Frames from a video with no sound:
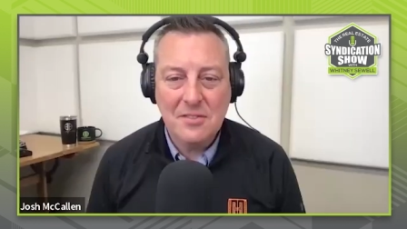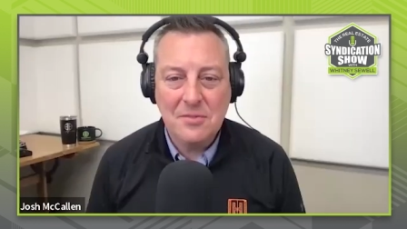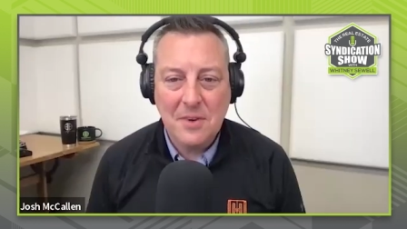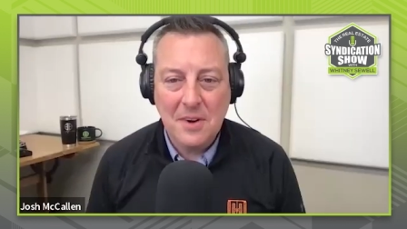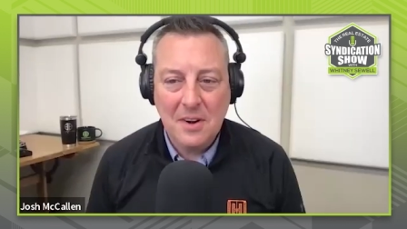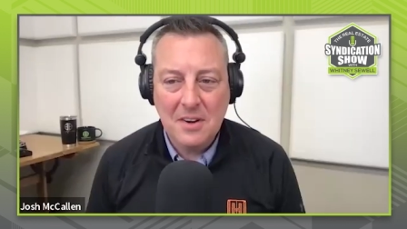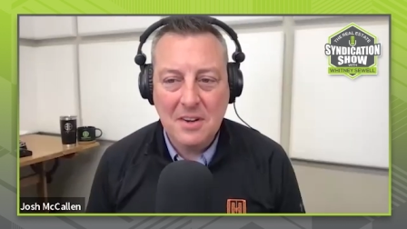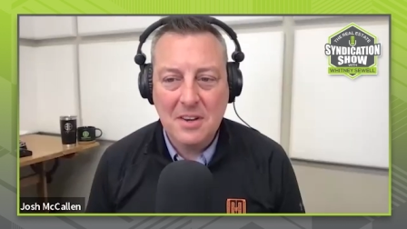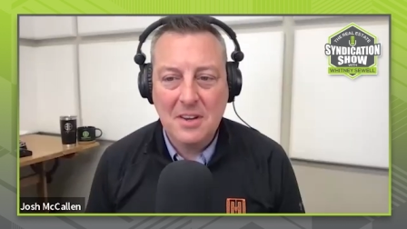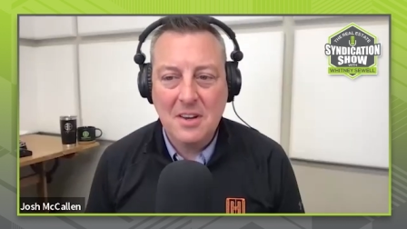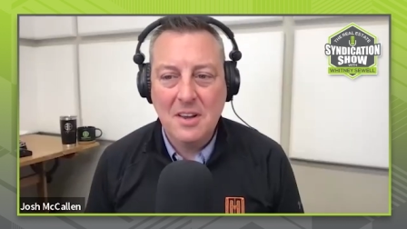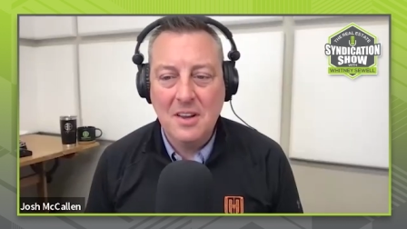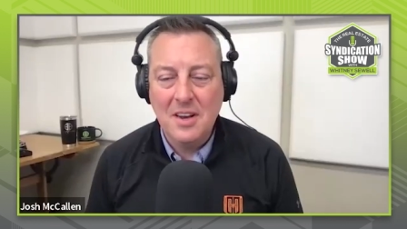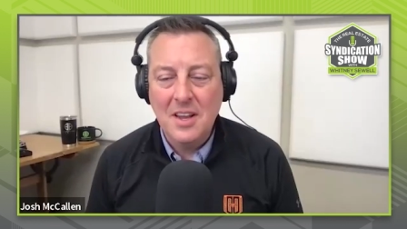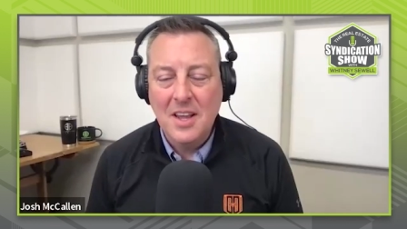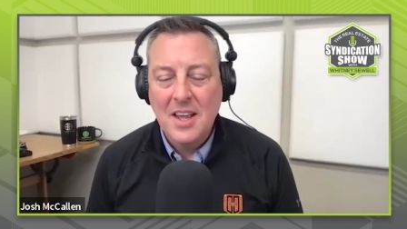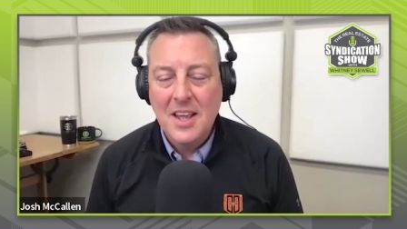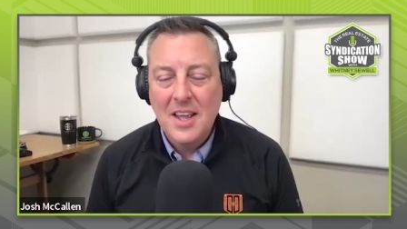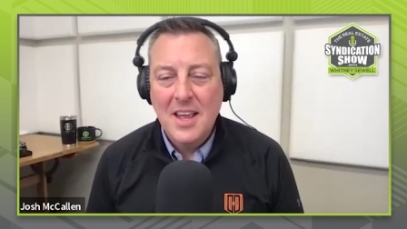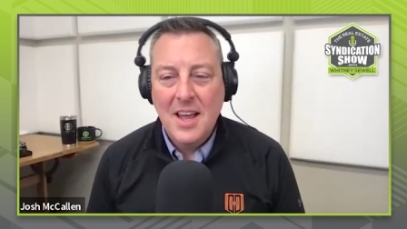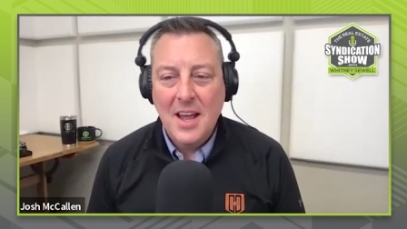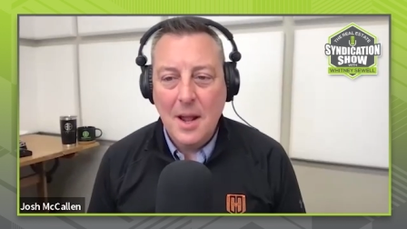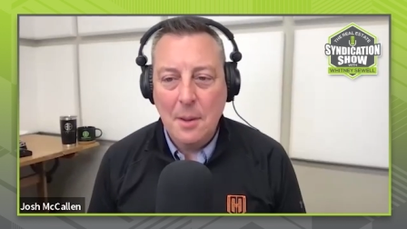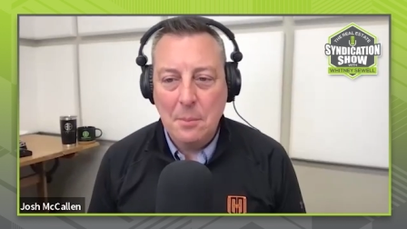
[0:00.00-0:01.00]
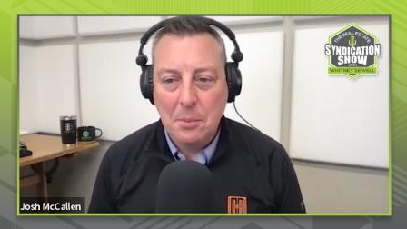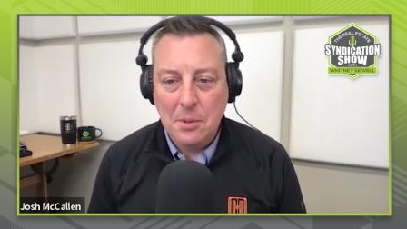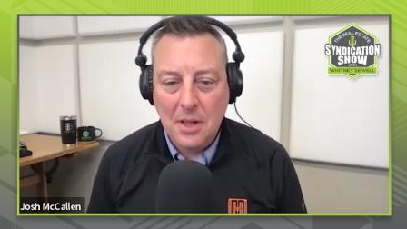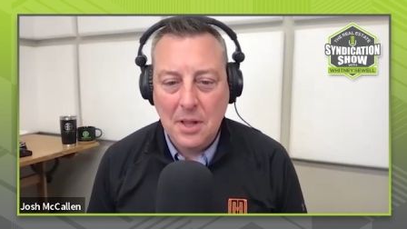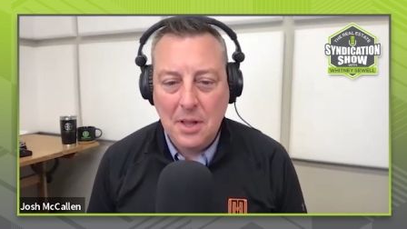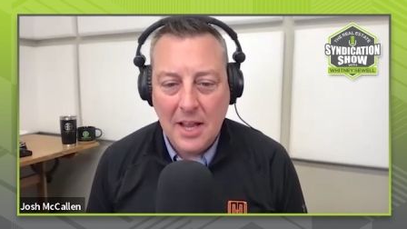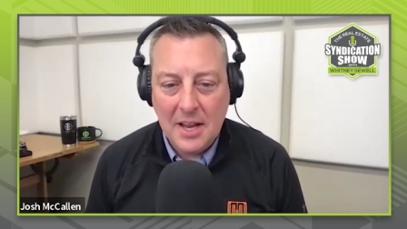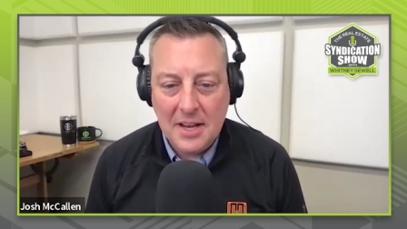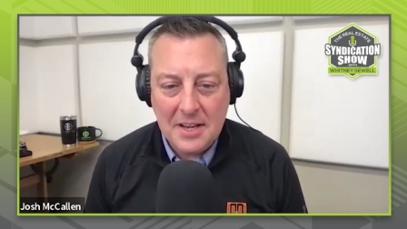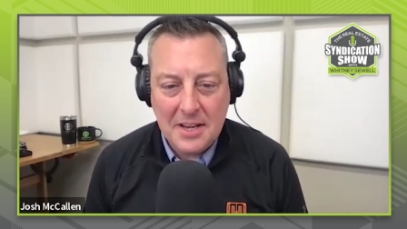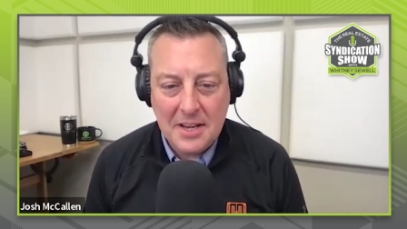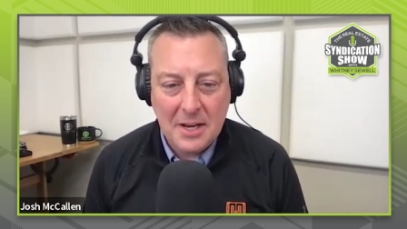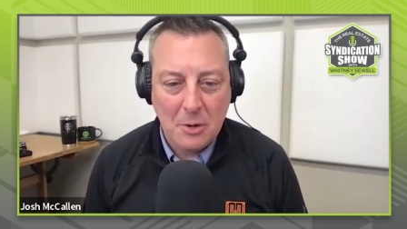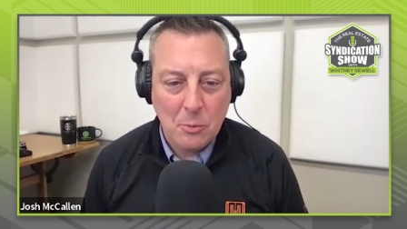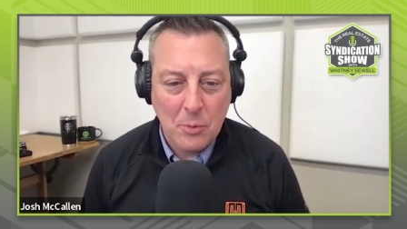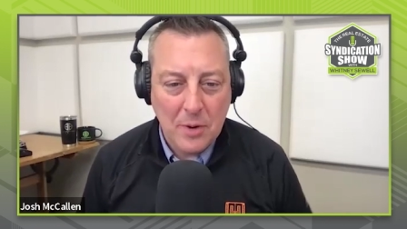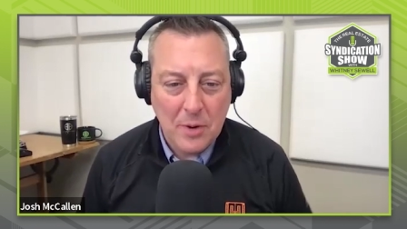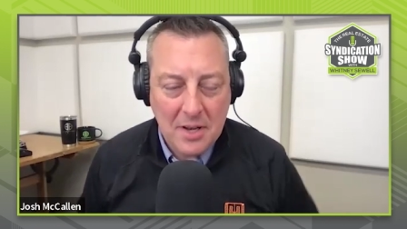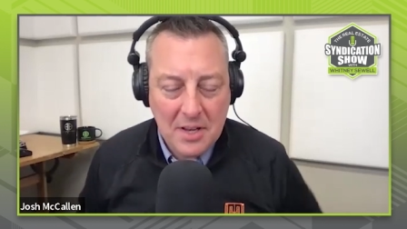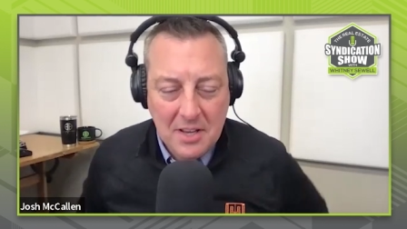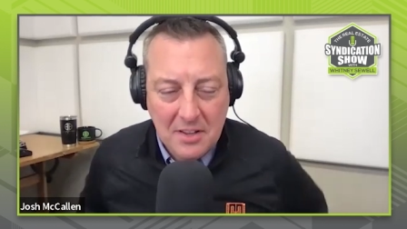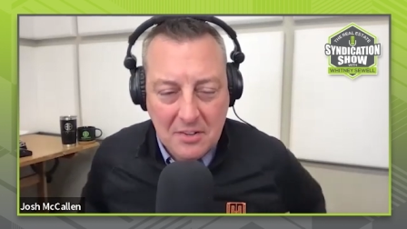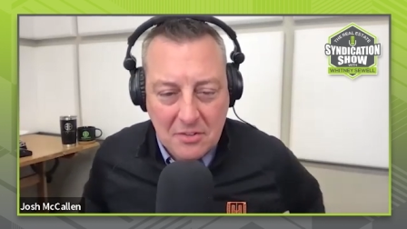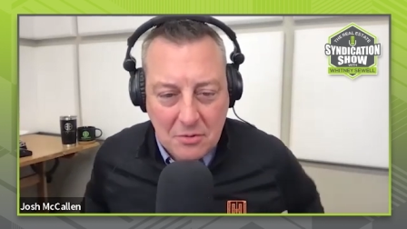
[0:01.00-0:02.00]
very good. I'm glad to hear
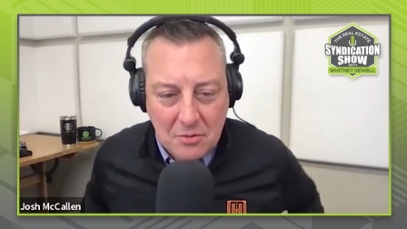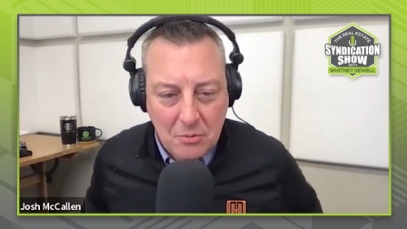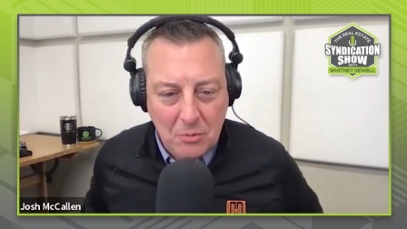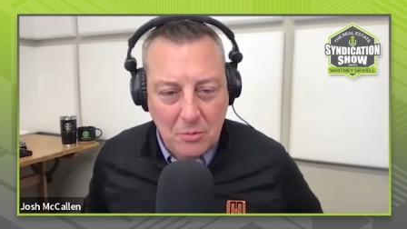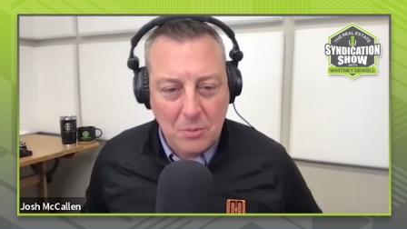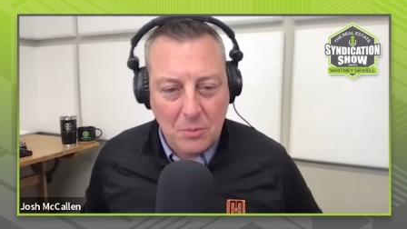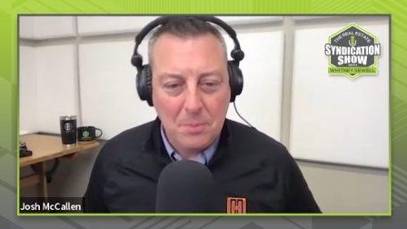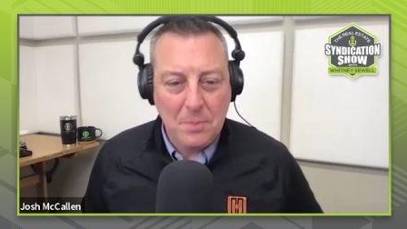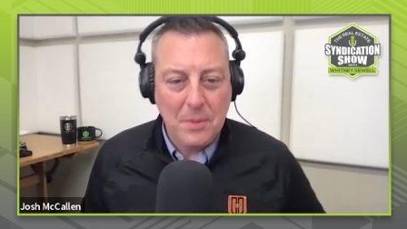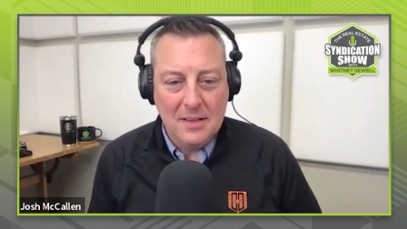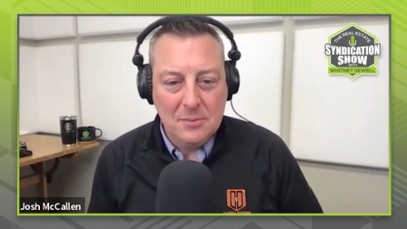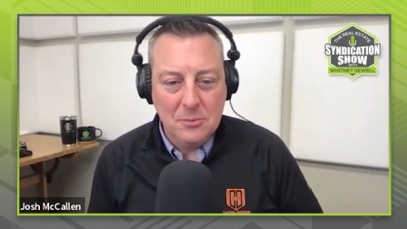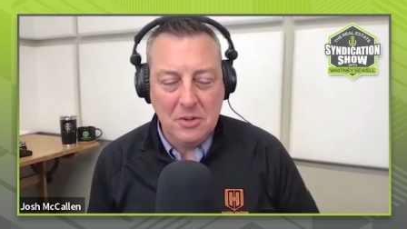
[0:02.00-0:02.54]
Whitney's group